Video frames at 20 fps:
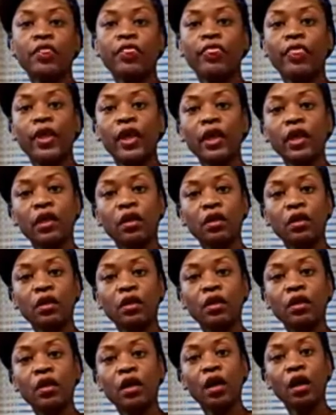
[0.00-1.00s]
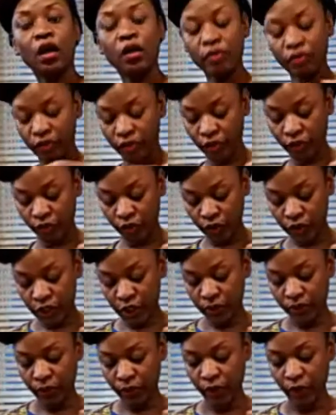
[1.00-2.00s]
thick for
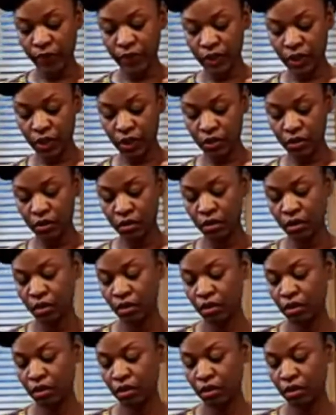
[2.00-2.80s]
roasting purposes.